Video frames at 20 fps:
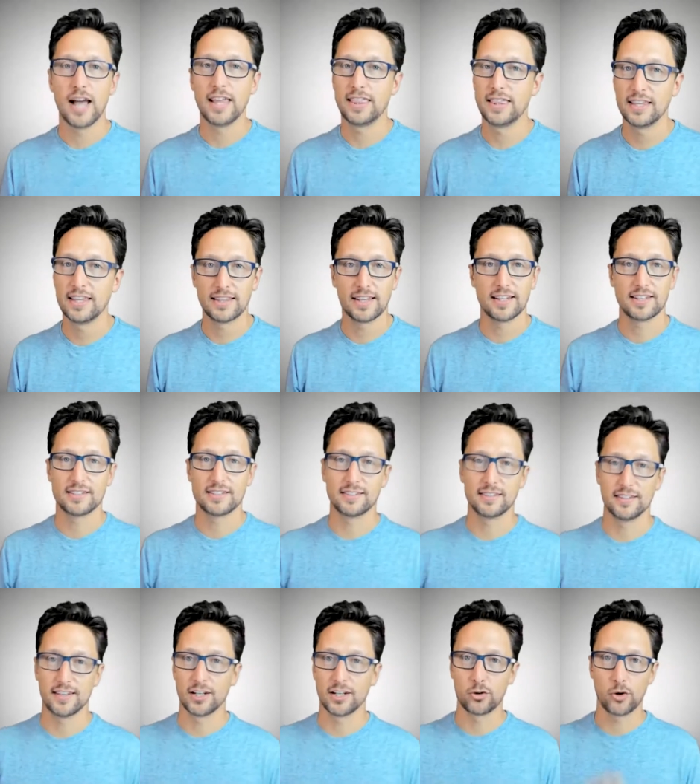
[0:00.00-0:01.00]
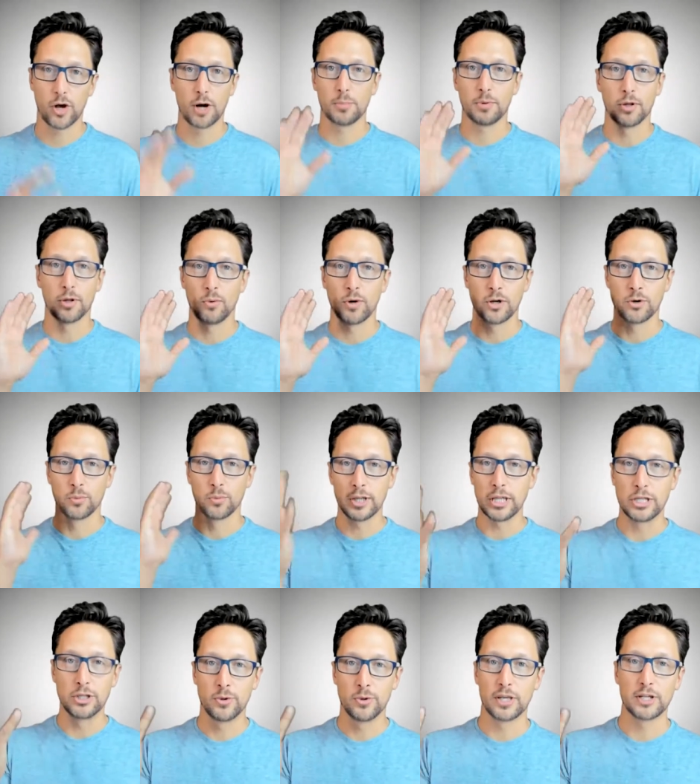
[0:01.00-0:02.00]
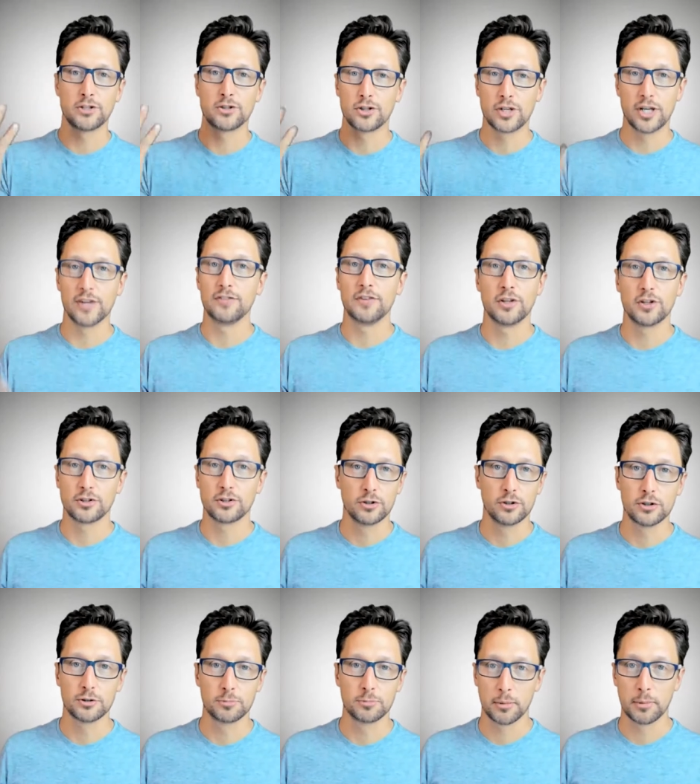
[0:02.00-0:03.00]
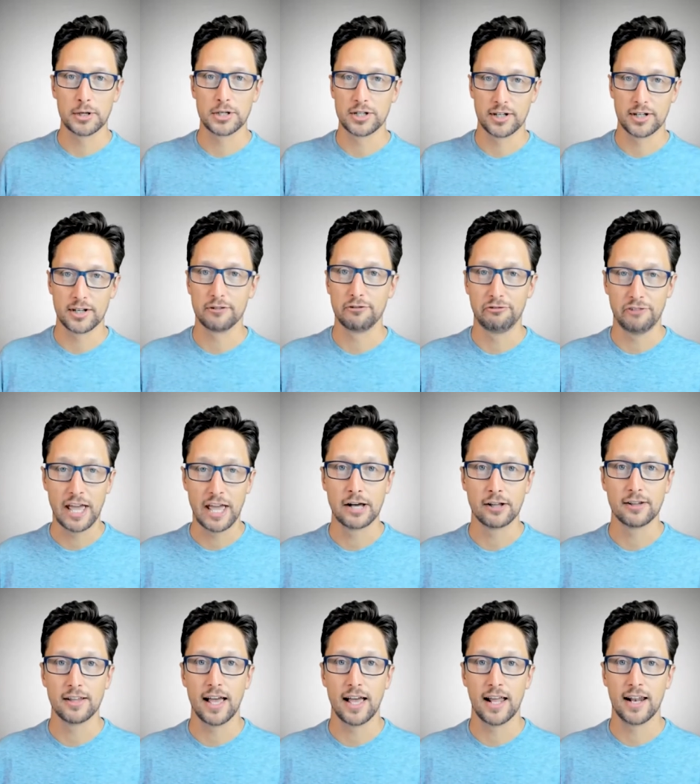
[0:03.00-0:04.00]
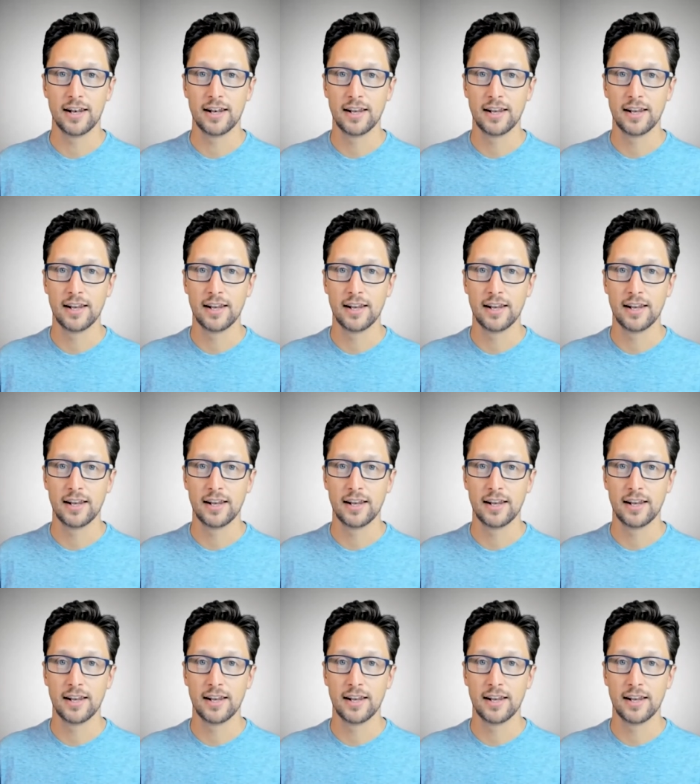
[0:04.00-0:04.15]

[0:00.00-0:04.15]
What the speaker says: think that's incredible. And what you're really doing is you're giving your students permission to fail. And